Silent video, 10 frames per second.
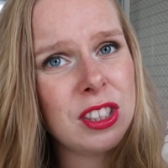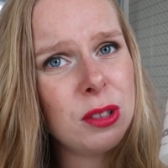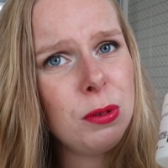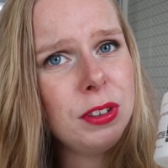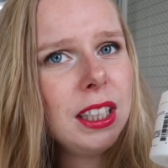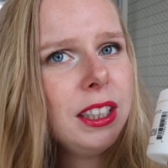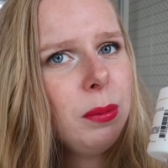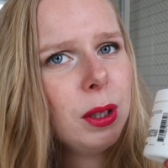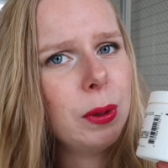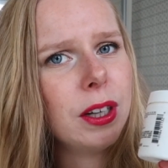So it's moving a
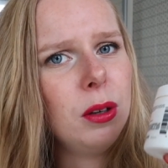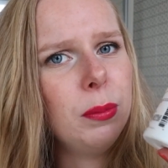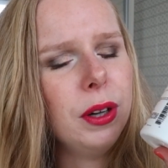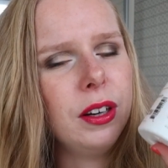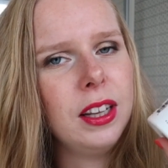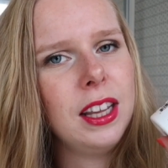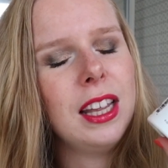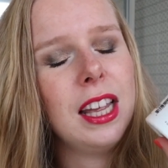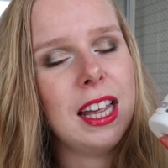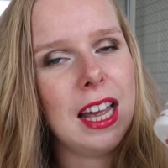little bit quicker, but
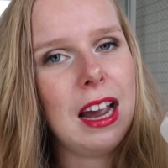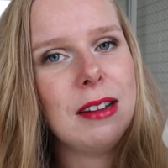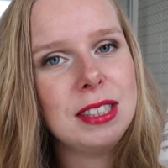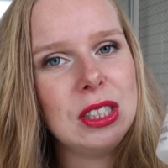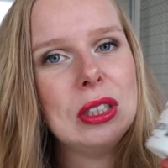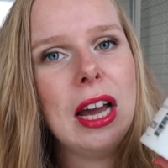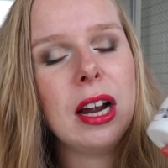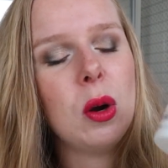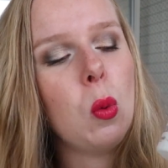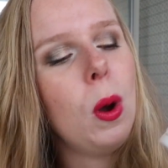I've still
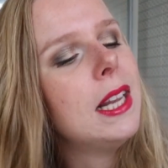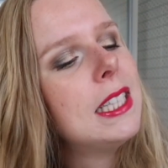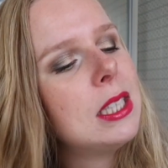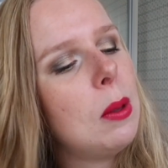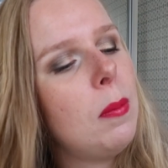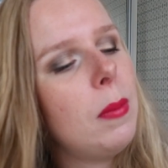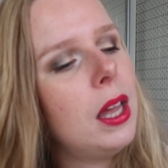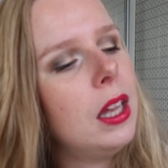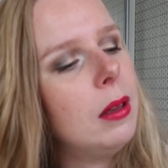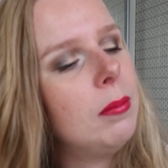got quite some
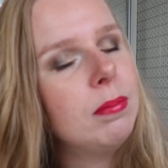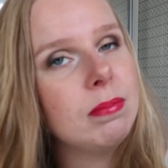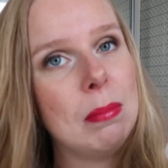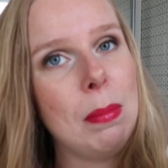um,